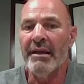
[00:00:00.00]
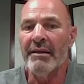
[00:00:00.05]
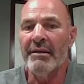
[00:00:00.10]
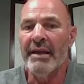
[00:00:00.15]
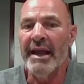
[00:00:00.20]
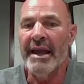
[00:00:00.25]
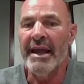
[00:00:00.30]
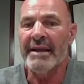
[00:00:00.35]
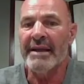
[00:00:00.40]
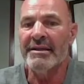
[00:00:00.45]

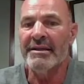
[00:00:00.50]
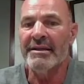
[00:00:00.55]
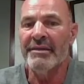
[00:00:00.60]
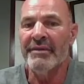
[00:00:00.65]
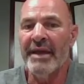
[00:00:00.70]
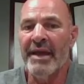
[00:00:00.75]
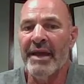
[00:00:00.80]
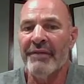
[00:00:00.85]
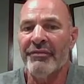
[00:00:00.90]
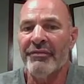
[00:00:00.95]
active
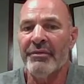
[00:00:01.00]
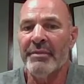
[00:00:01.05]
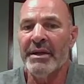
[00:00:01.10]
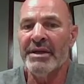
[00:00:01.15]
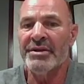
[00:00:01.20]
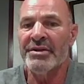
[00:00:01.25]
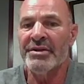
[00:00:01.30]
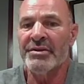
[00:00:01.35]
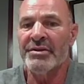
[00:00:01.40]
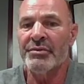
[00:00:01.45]

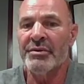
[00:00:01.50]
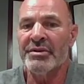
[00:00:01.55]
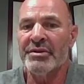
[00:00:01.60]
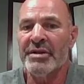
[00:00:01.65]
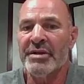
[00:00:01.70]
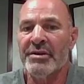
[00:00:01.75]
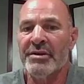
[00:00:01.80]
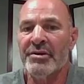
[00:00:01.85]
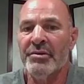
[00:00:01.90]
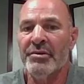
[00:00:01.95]
affirmations, which
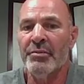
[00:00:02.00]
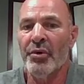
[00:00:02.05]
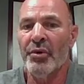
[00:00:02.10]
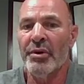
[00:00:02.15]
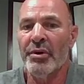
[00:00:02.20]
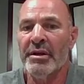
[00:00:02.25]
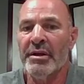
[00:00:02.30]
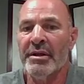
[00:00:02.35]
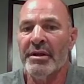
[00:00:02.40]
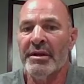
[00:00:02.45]
I do
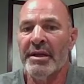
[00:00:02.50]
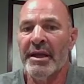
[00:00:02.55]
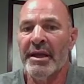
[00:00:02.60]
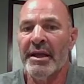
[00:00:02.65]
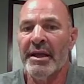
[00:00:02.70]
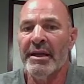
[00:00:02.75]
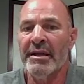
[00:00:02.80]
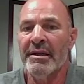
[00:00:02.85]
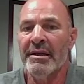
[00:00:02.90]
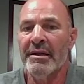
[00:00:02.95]
morning and
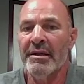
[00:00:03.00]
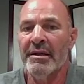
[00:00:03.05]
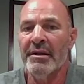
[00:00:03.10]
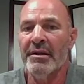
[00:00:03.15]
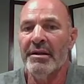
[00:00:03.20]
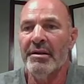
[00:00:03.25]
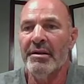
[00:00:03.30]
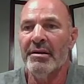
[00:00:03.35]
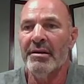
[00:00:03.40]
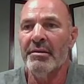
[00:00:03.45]
night.
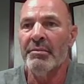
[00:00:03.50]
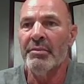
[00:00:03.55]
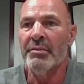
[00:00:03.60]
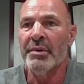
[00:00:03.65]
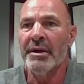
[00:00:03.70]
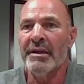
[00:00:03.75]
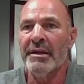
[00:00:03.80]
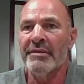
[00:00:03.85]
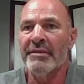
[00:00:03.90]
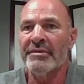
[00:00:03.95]

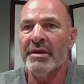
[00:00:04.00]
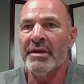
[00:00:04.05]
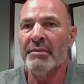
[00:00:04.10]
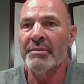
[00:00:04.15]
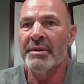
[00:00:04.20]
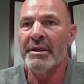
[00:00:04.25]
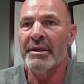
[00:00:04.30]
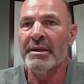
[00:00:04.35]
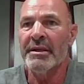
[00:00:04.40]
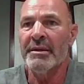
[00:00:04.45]
But if
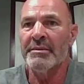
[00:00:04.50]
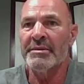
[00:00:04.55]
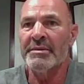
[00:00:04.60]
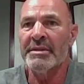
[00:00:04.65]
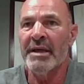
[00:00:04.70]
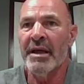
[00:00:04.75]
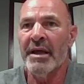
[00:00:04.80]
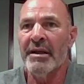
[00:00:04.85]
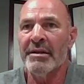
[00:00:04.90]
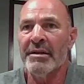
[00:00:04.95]
something comes
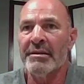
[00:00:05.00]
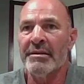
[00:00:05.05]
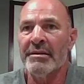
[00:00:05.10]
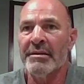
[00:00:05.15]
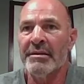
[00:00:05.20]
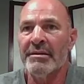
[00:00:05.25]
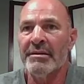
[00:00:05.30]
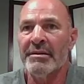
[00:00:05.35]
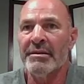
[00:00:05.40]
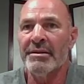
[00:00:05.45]
down
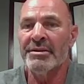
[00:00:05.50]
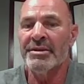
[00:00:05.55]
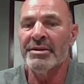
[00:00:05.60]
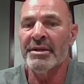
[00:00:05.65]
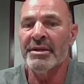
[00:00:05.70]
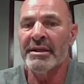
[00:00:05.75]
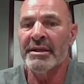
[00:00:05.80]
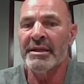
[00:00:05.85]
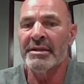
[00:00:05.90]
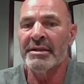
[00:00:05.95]
and
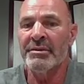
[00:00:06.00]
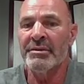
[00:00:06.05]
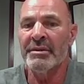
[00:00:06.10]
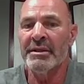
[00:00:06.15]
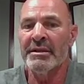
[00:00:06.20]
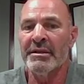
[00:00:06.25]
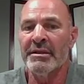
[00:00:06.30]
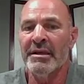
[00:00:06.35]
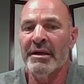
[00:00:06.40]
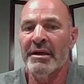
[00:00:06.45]
shit gets
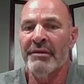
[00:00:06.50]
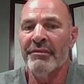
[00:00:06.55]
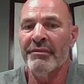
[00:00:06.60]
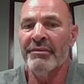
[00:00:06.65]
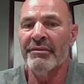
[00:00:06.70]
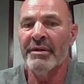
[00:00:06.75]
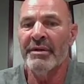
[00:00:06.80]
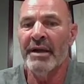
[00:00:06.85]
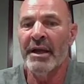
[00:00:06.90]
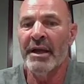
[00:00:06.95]
really tough,
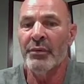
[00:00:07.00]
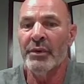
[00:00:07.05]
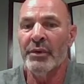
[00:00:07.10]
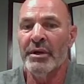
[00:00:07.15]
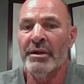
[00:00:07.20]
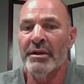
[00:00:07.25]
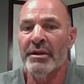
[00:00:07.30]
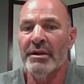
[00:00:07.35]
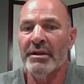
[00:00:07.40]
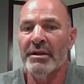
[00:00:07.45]
I
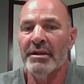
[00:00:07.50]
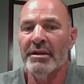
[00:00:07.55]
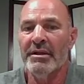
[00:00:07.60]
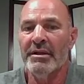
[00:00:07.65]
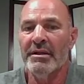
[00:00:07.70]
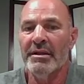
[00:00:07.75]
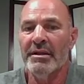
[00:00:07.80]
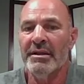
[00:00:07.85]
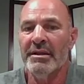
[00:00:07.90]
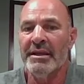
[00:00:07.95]
will.
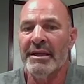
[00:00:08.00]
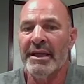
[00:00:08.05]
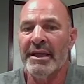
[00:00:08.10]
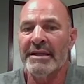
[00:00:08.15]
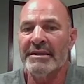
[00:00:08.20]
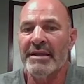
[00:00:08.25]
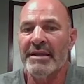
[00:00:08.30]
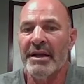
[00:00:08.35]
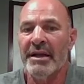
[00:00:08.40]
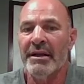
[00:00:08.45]
And
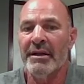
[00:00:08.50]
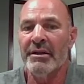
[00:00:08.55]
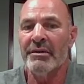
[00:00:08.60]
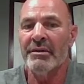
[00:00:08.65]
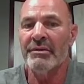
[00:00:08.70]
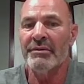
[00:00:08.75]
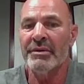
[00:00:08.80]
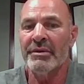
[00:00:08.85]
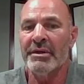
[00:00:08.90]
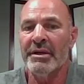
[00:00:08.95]
that's how I'll
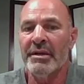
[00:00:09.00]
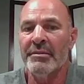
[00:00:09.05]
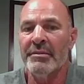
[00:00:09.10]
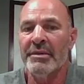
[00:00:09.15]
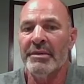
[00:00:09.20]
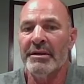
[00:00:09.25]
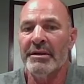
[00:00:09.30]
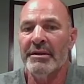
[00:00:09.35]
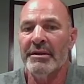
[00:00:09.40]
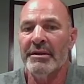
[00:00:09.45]
overcome it.